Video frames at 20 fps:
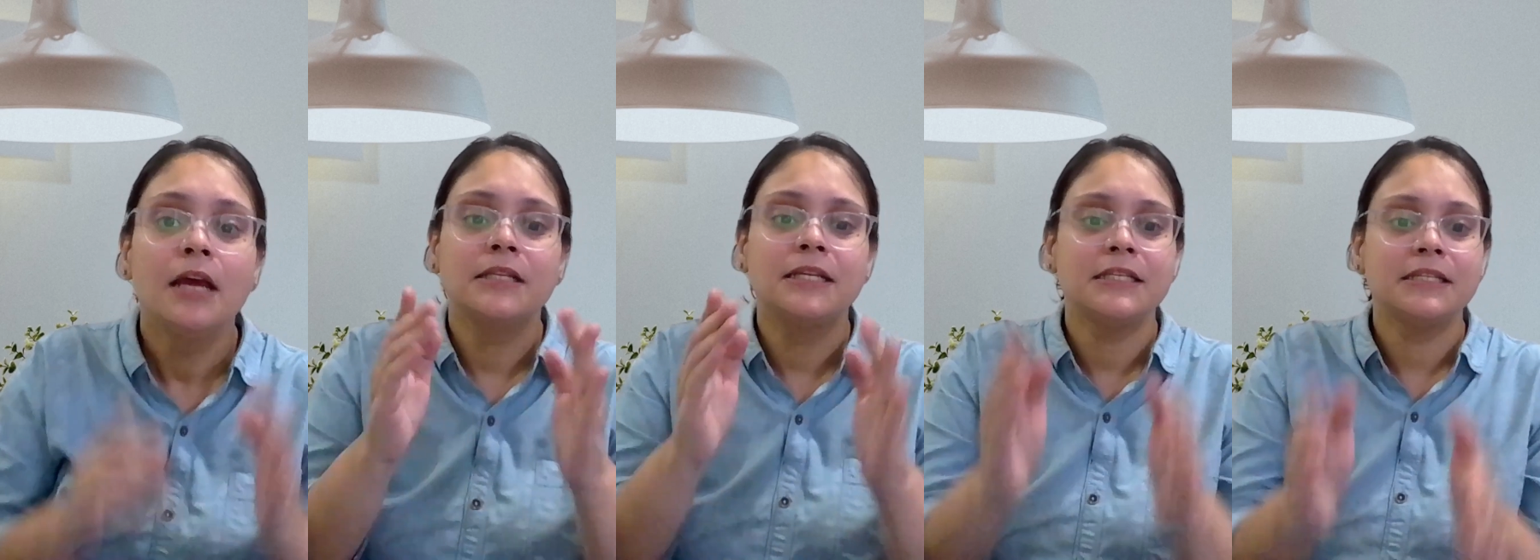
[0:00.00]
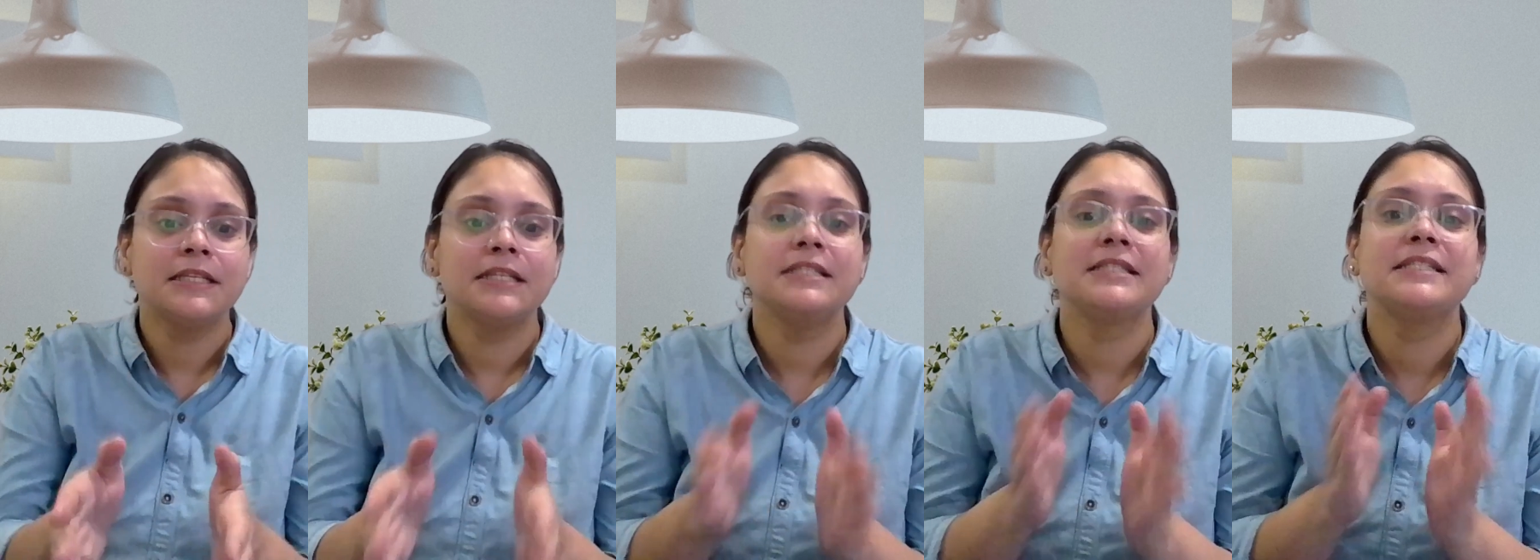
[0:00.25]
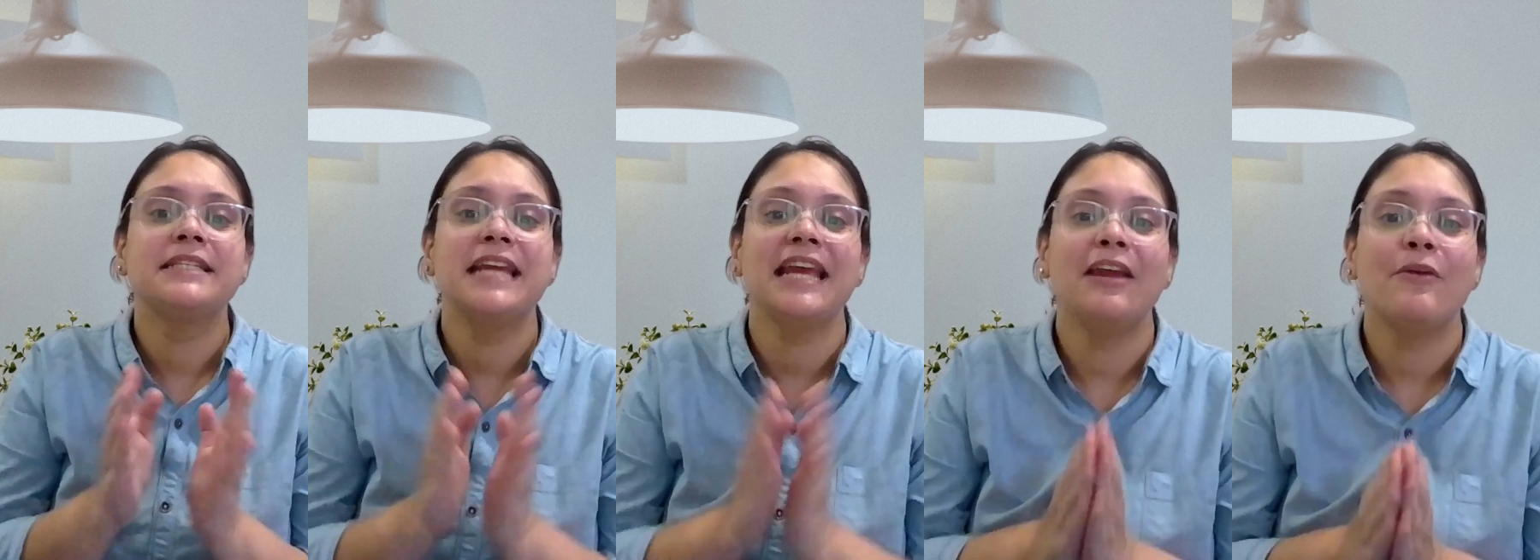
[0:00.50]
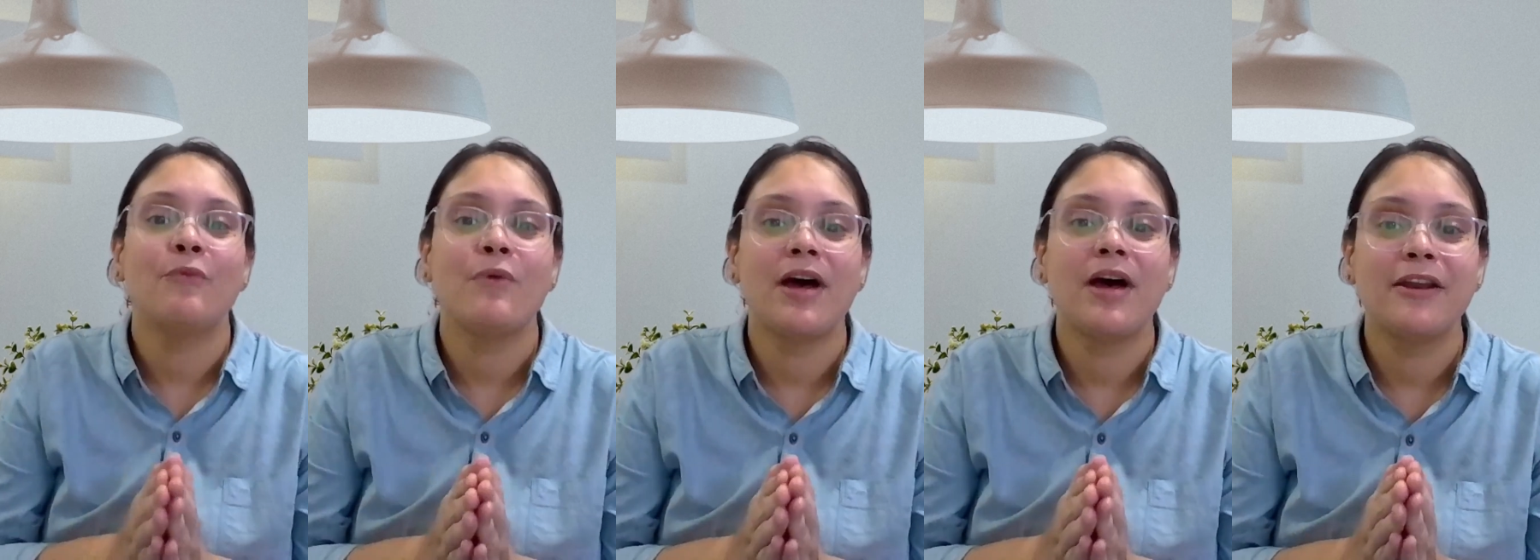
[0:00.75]
This is
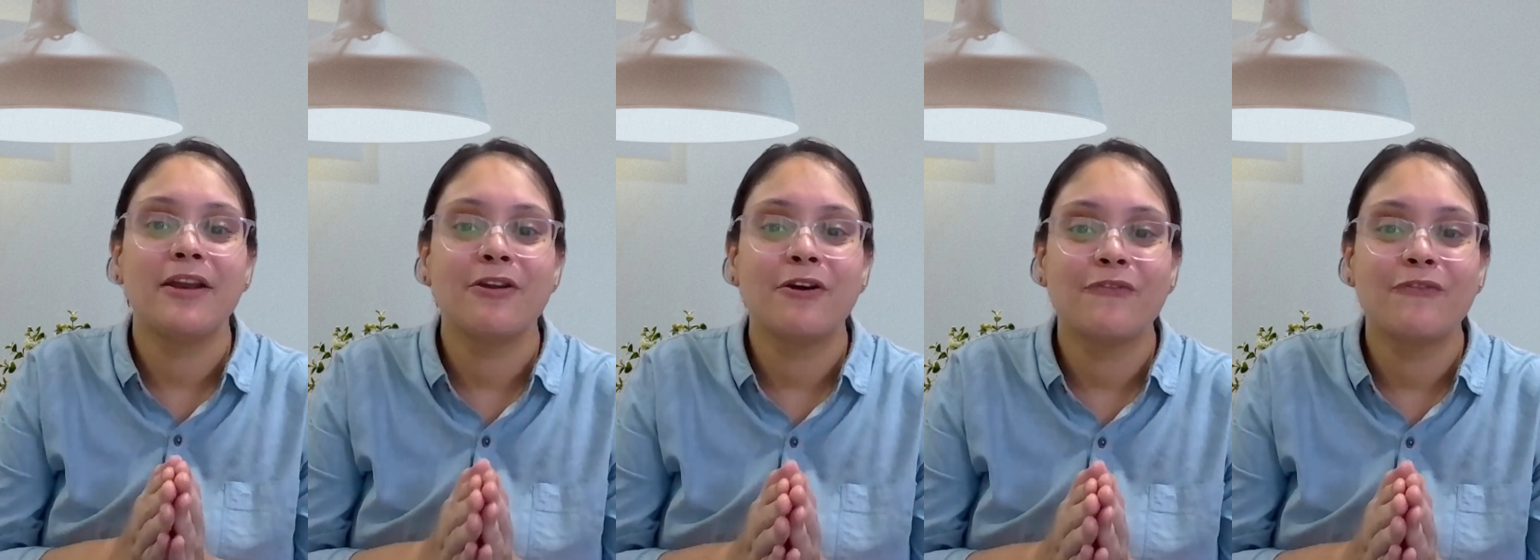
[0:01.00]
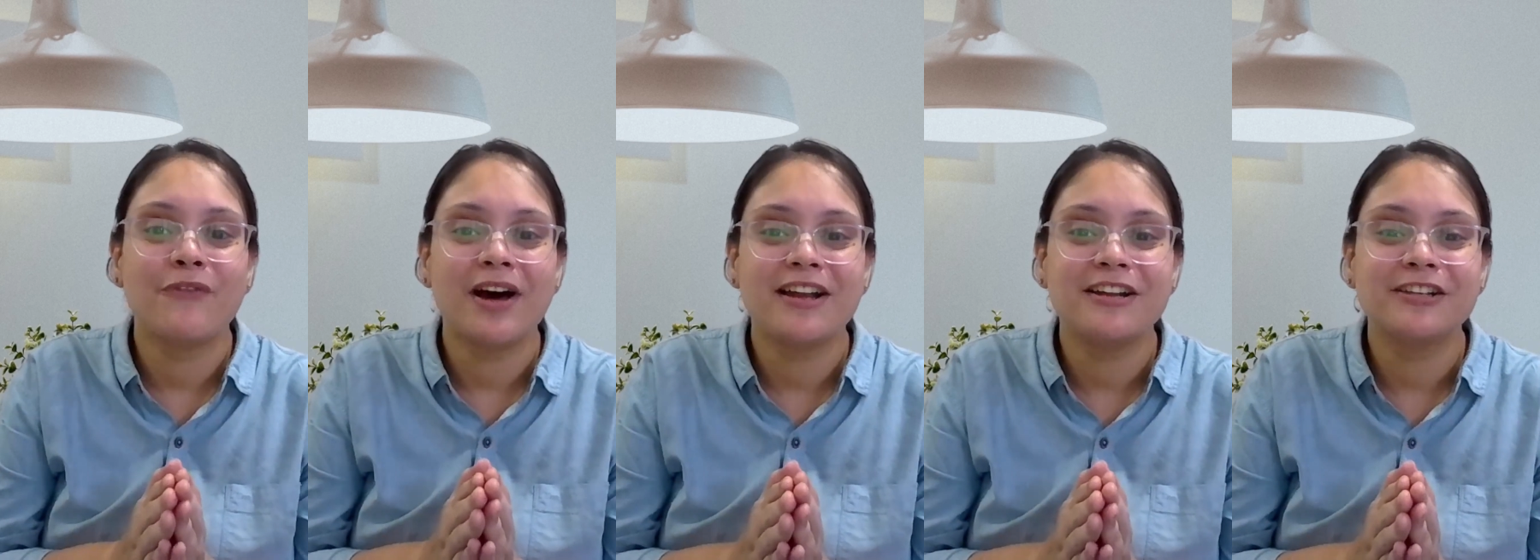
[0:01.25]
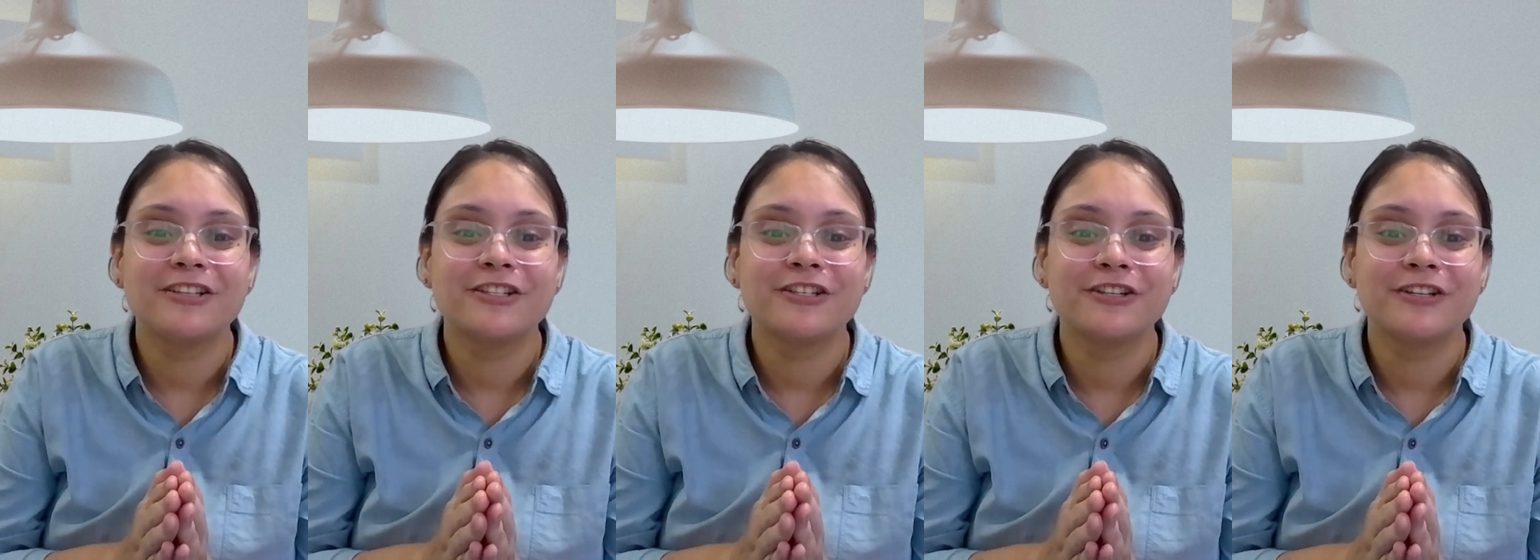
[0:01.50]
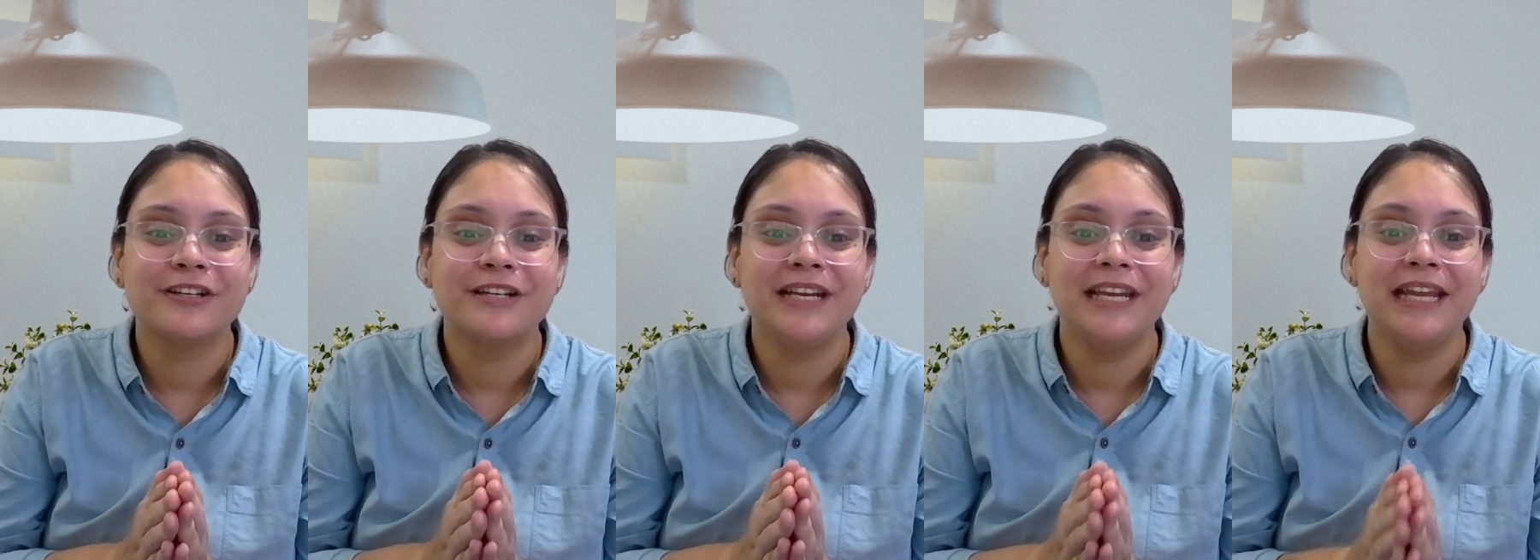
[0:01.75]
day one of our
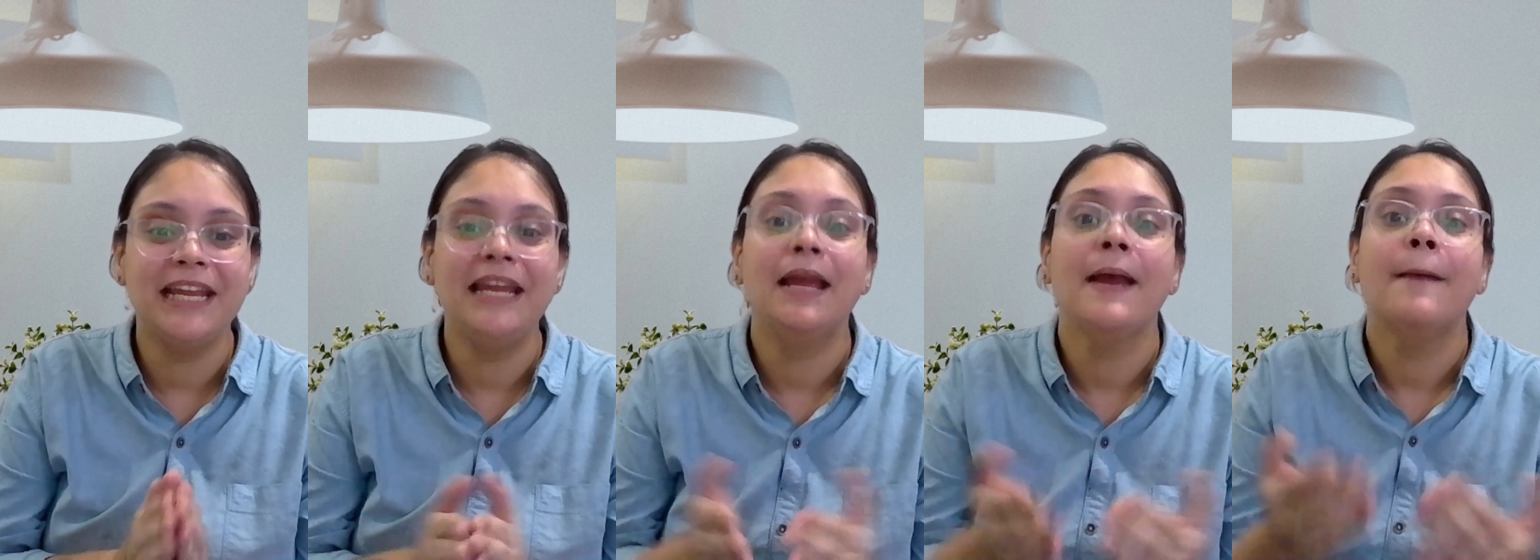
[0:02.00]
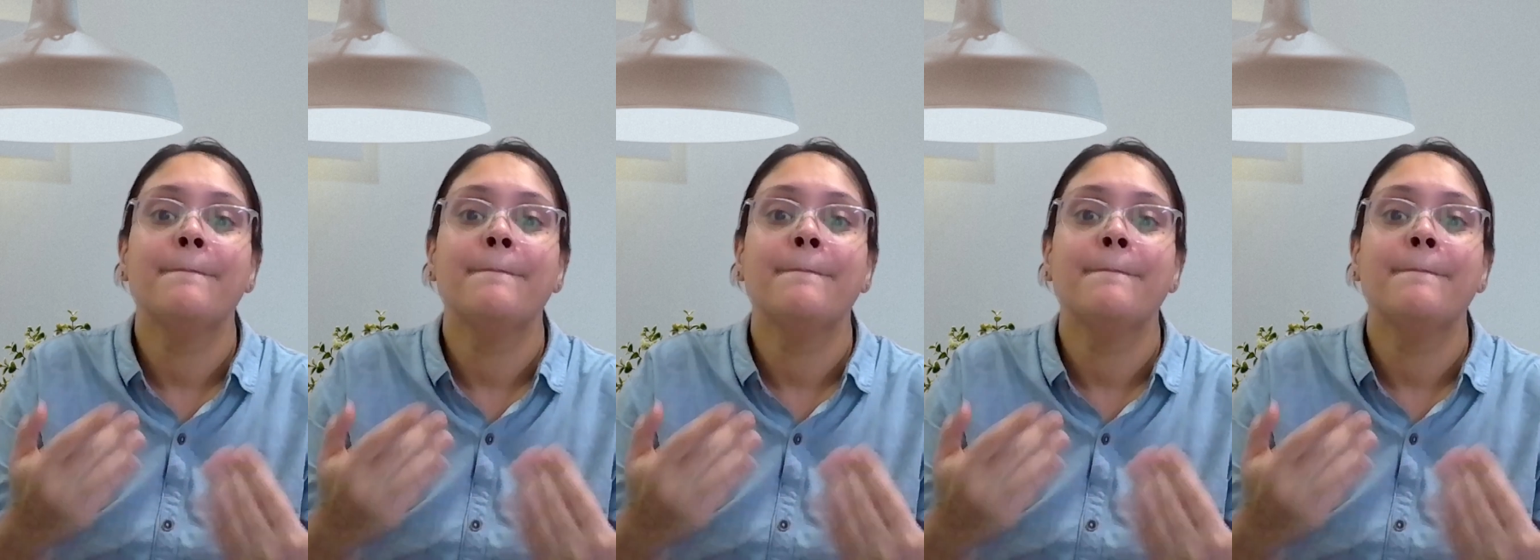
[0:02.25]
journey,